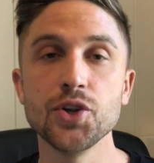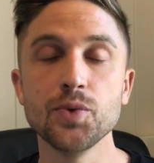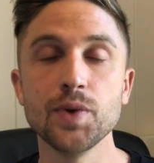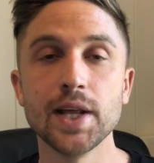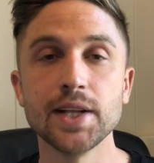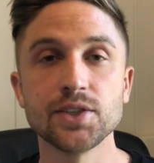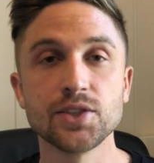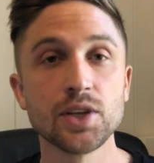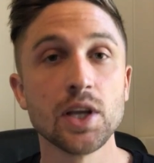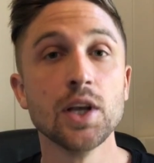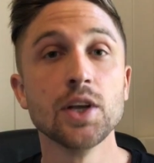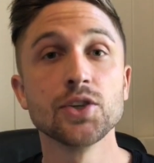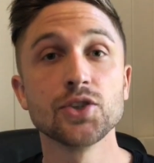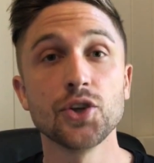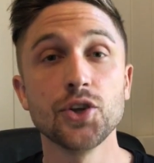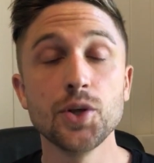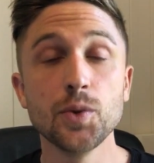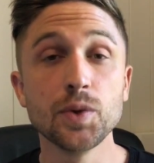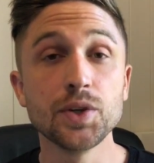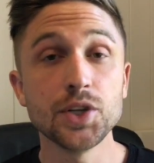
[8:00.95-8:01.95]
units.
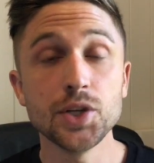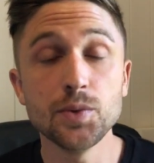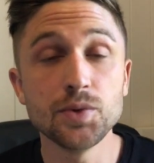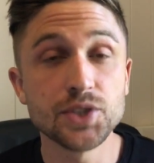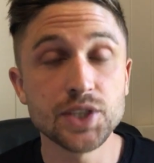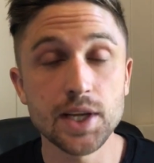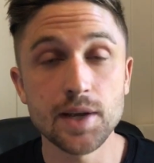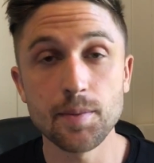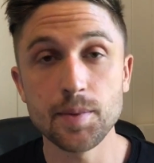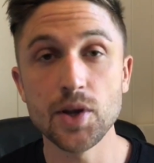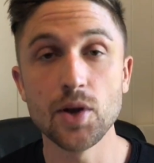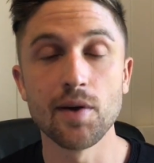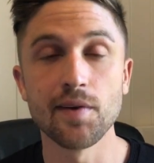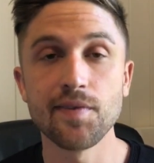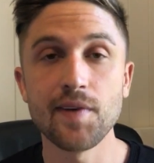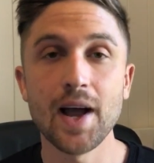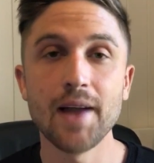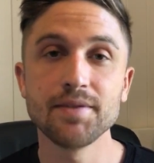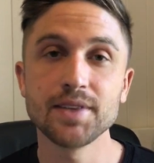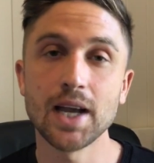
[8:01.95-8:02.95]
So you would see a
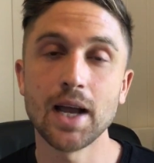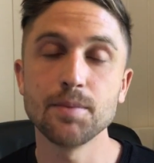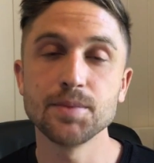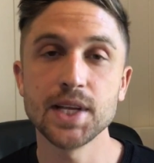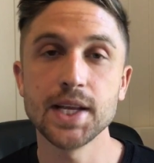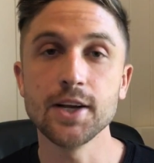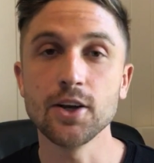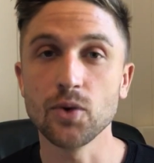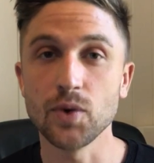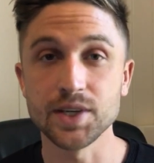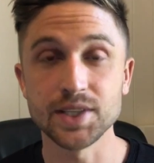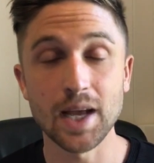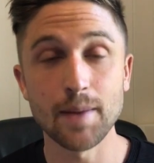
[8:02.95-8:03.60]
5 times increase.